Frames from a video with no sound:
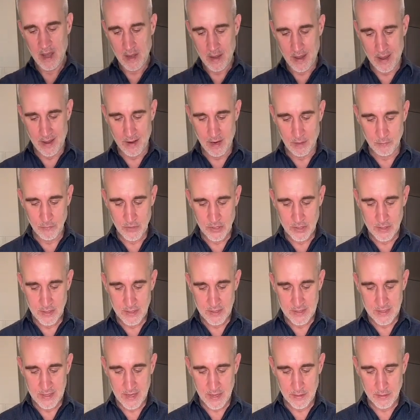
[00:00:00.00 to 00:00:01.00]
And I'm just going to
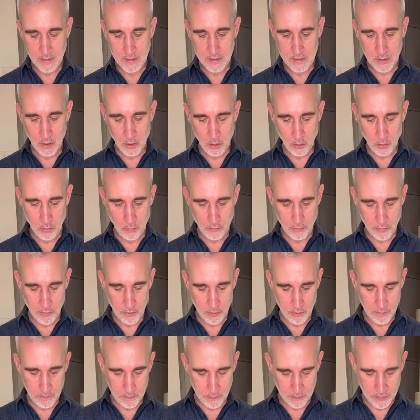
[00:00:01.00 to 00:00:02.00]
set this
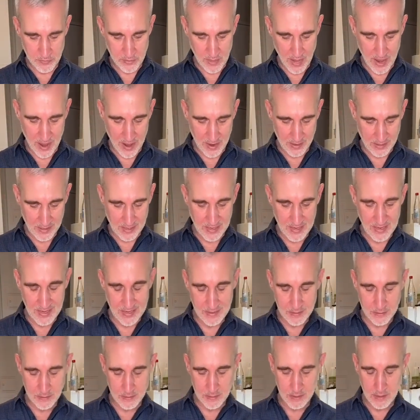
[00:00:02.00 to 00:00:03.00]
over that
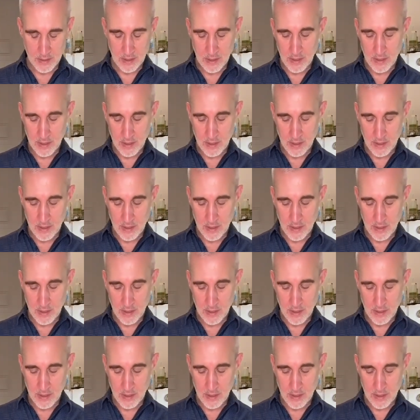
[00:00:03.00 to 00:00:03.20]
heat.